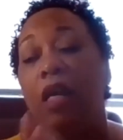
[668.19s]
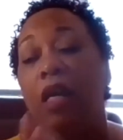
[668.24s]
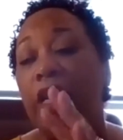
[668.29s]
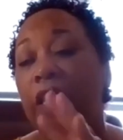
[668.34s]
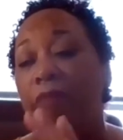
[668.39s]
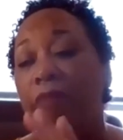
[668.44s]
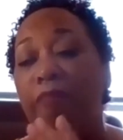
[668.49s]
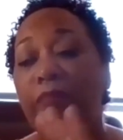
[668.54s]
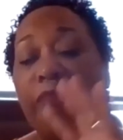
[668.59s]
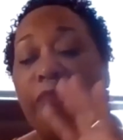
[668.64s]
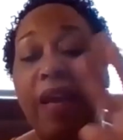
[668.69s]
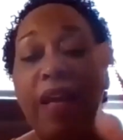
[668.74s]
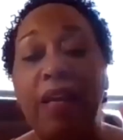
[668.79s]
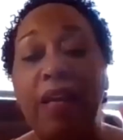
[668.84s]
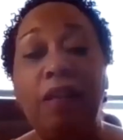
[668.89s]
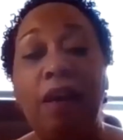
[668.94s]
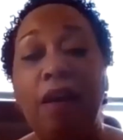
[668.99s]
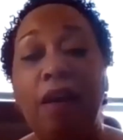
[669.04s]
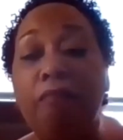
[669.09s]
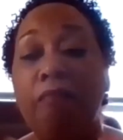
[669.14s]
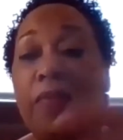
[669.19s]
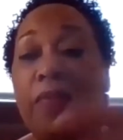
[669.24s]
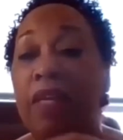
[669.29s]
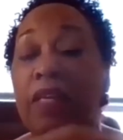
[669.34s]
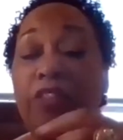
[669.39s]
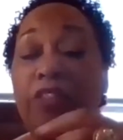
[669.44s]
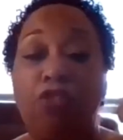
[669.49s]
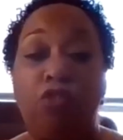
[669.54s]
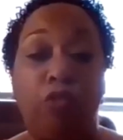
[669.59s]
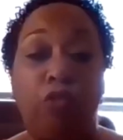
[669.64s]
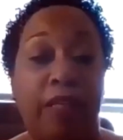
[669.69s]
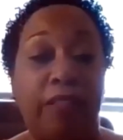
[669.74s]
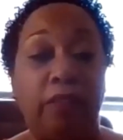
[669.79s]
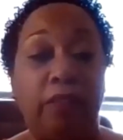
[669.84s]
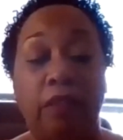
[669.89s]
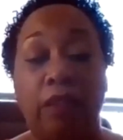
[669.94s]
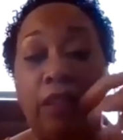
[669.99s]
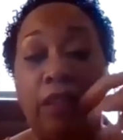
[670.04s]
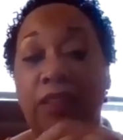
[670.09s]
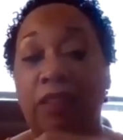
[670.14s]
It may not be as
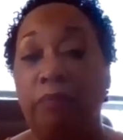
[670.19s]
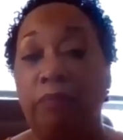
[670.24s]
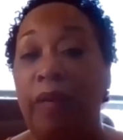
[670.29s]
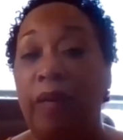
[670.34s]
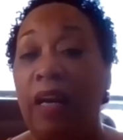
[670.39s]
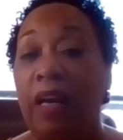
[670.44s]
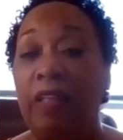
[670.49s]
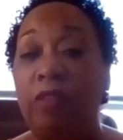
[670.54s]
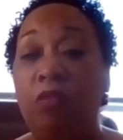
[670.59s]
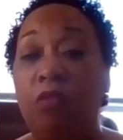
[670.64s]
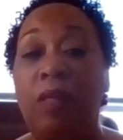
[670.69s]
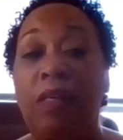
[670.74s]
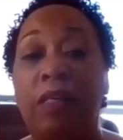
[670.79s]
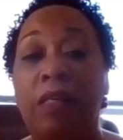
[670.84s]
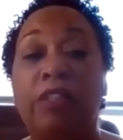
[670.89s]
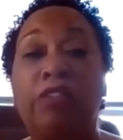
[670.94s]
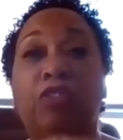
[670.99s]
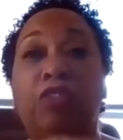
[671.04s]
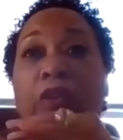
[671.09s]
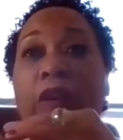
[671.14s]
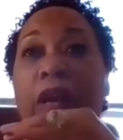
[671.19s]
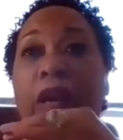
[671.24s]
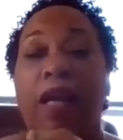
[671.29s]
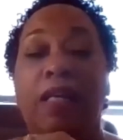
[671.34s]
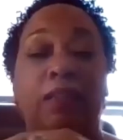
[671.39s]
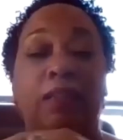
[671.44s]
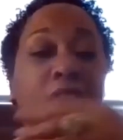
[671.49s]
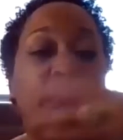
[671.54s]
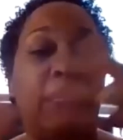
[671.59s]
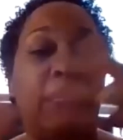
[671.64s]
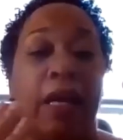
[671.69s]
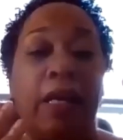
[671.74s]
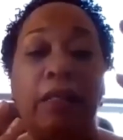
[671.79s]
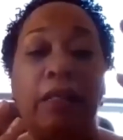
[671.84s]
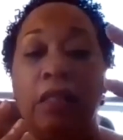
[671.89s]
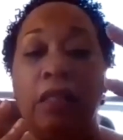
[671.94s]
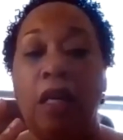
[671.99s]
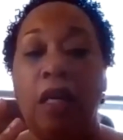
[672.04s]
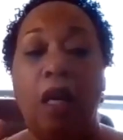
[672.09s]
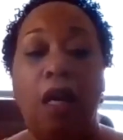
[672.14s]
drastic as mine was, or as that,
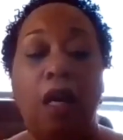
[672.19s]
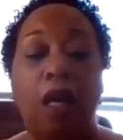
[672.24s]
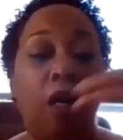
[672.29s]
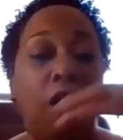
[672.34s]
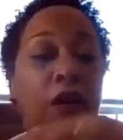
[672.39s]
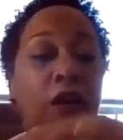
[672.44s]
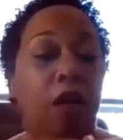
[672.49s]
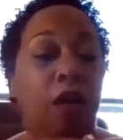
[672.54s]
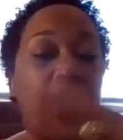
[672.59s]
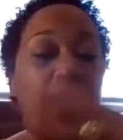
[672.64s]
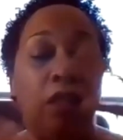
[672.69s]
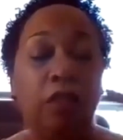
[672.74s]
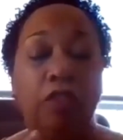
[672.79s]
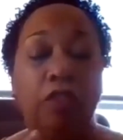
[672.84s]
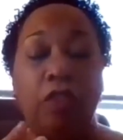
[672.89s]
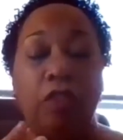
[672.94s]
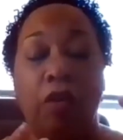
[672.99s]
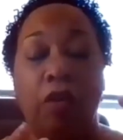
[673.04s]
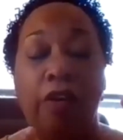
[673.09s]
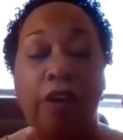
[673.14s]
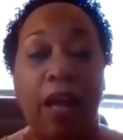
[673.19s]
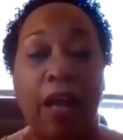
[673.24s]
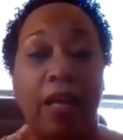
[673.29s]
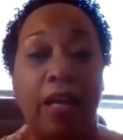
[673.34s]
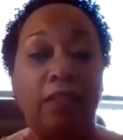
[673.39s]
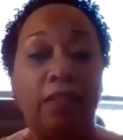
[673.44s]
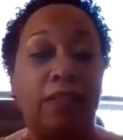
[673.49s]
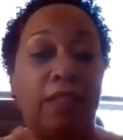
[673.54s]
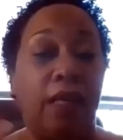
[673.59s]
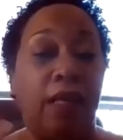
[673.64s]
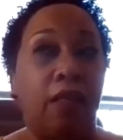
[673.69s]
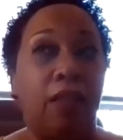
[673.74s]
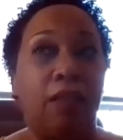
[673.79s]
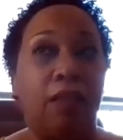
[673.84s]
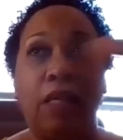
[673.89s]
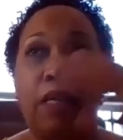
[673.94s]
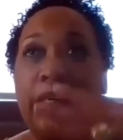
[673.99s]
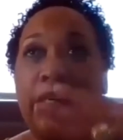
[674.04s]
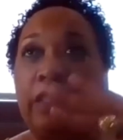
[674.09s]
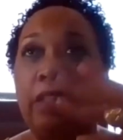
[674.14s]
uh, you know, or as that
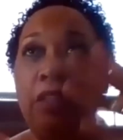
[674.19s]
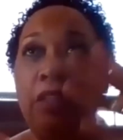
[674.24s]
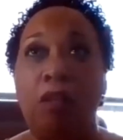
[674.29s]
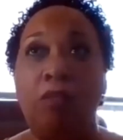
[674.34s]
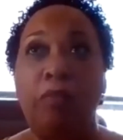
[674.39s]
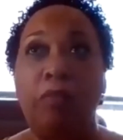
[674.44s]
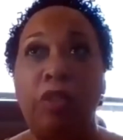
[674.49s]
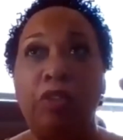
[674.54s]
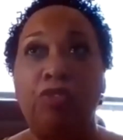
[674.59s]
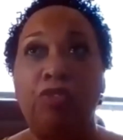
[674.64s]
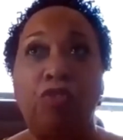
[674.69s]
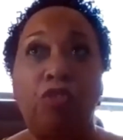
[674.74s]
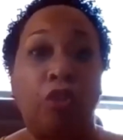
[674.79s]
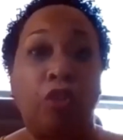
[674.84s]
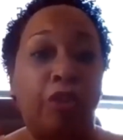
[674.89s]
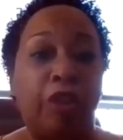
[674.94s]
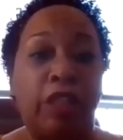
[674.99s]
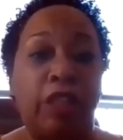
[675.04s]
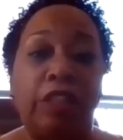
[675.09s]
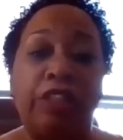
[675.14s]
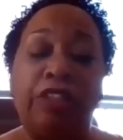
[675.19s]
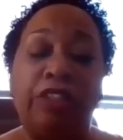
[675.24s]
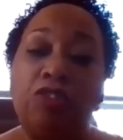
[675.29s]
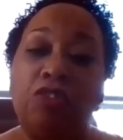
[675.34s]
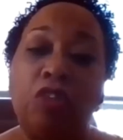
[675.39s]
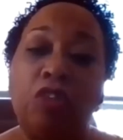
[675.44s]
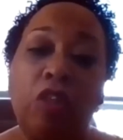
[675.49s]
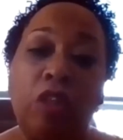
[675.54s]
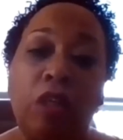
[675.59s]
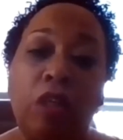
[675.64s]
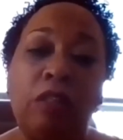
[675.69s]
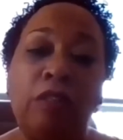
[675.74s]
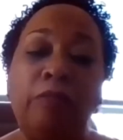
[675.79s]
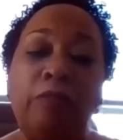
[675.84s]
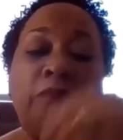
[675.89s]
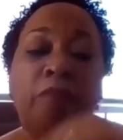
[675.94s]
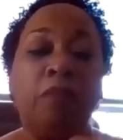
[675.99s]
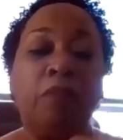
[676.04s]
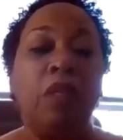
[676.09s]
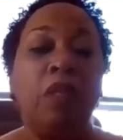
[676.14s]
client almost 30 years ago.
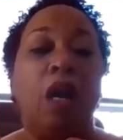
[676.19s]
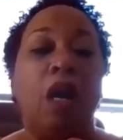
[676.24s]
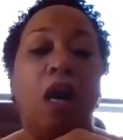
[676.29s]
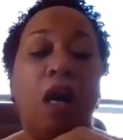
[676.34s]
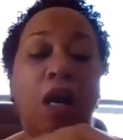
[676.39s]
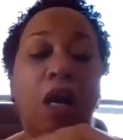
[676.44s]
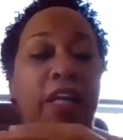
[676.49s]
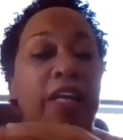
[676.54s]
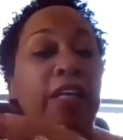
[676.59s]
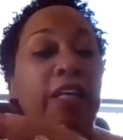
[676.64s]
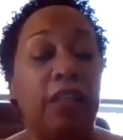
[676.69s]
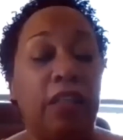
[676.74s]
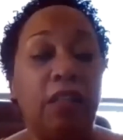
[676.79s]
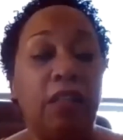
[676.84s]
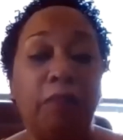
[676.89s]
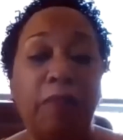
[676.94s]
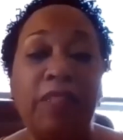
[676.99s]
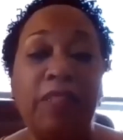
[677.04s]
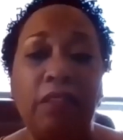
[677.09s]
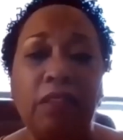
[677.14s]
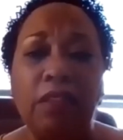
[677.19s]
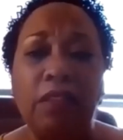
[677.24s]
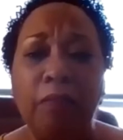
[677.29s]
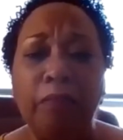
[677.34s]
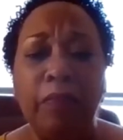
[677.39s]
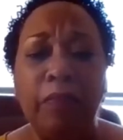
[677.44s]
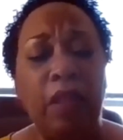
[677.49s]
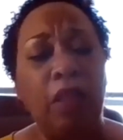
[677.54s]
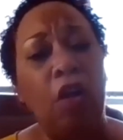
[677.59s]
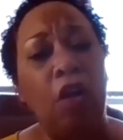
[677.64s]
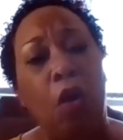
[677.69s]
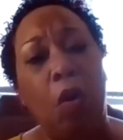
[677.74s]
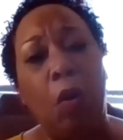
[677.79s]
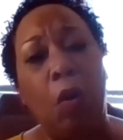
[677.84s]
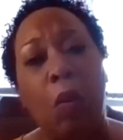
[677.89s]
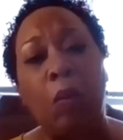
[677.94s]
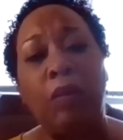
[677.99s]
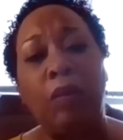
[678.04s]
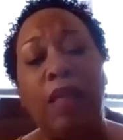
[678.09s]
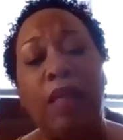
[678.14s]
Uh, it can be something a
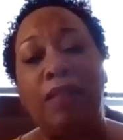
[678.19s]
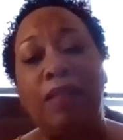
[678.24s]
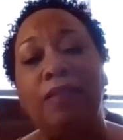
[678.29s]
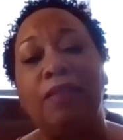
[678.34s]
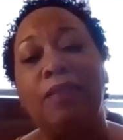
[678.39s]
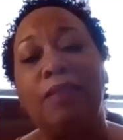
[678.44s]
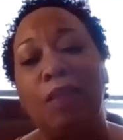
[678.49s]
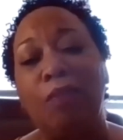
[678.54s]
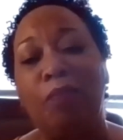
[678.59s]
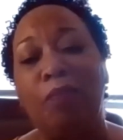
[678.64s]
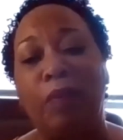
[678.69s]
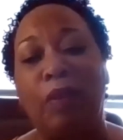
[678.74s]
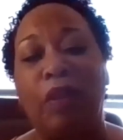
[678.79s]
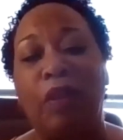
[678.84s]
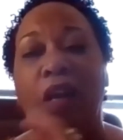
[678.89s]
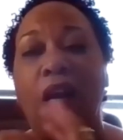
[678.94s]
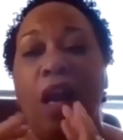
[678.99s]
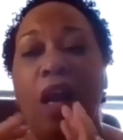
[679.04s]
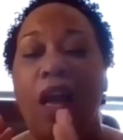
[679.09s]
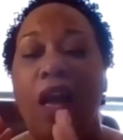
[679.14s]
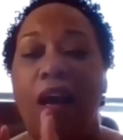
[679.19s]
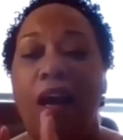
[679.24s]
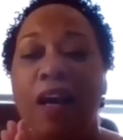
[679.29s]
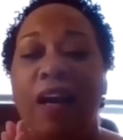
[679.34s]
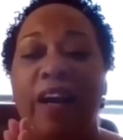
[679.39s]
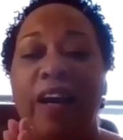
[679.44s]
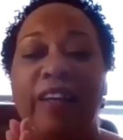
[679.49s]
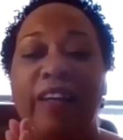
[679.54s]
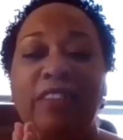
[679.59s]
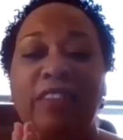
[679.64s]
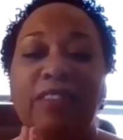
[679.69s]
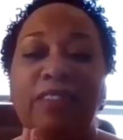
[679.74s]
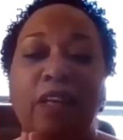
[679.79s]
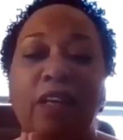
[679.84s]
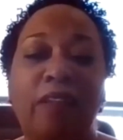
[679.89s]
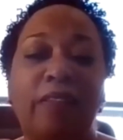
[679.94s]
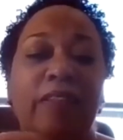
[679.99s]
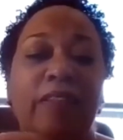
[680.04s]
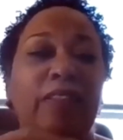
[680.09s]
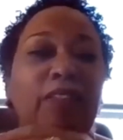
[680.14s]
whole lot simpler. I, I
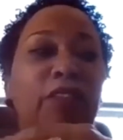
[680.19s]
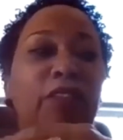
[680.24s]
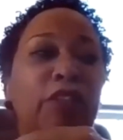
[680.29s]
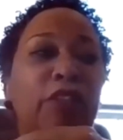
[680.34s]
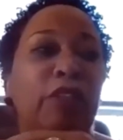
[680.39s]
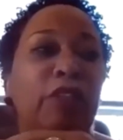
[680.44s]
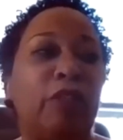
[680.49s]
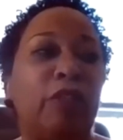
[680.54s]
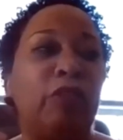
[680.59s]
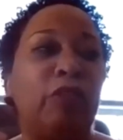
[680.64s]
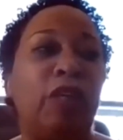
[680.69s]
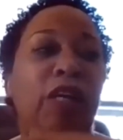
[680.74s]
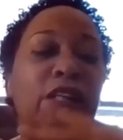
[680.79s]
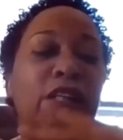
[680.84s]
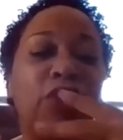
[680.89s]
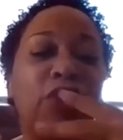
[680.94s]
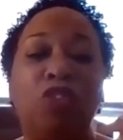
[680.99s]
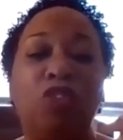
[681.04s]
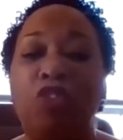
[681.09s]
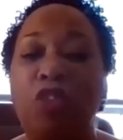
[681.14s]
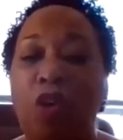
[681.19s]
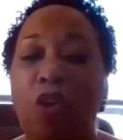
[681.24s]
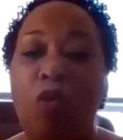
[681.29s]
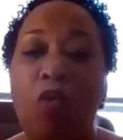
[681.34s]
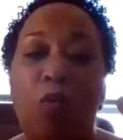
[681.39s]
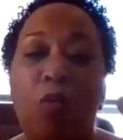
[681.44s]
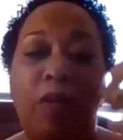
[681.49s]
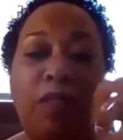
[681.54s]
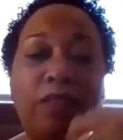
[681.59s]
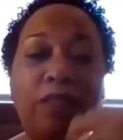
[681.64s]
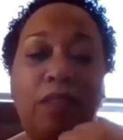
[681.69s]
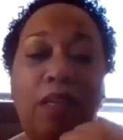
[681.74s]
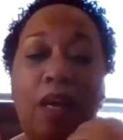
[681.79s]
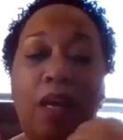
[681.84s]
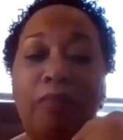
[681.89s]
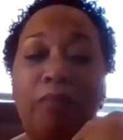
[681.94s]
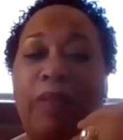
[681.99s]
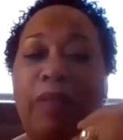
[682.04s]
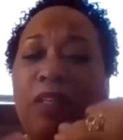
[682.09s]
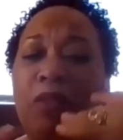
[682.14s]
saw this little uh, joke one
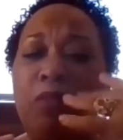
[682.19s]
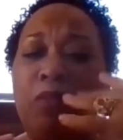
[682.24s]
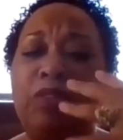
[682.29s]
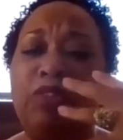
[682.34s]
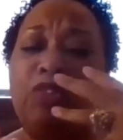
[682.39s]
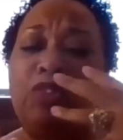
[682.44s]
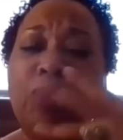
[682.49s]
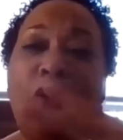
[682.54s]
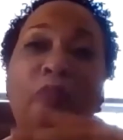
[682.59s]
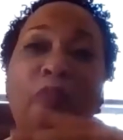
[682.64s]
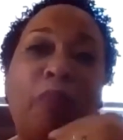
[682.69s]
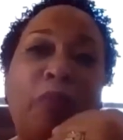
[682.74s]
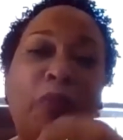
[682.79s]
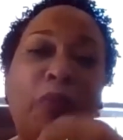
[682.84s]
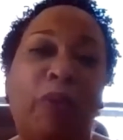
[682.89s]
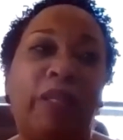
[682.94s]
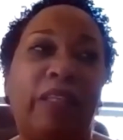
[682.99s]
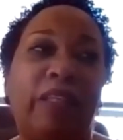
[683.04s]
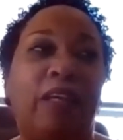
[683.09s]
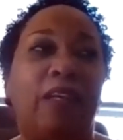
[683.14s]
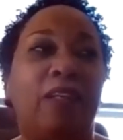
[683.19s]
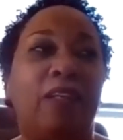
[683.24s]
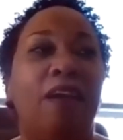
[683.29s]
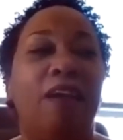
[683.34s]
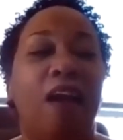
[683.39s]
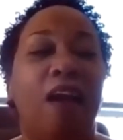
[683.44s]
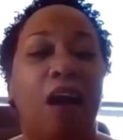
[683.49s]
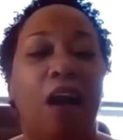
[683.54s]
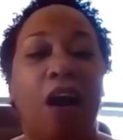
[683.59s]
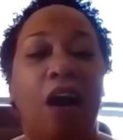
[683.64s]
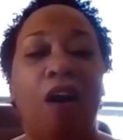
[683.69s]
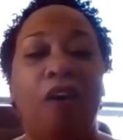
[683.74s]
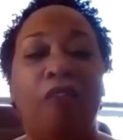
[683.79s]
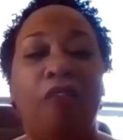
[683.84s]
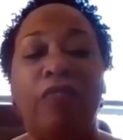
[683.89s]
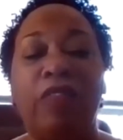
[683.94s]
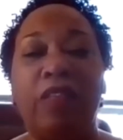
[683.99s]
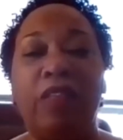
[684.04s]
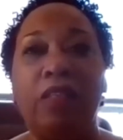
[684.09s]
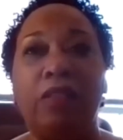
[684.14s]
time, but it was so poignant of
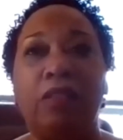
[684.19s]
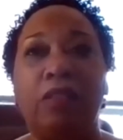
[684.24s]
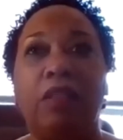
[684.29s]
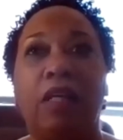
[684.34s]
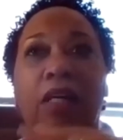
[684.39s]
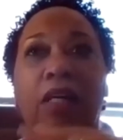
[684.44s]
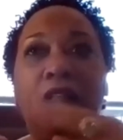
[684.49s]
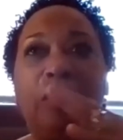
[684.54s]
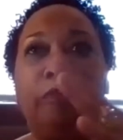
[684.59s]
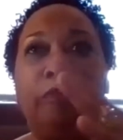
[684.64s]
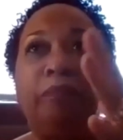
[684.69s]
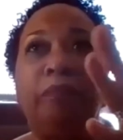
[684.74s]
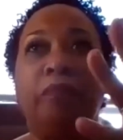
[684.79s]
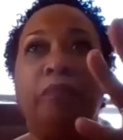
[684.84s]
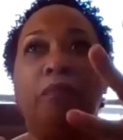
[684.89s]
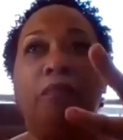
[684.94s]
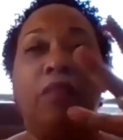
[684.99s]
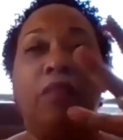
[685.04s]
this. Um,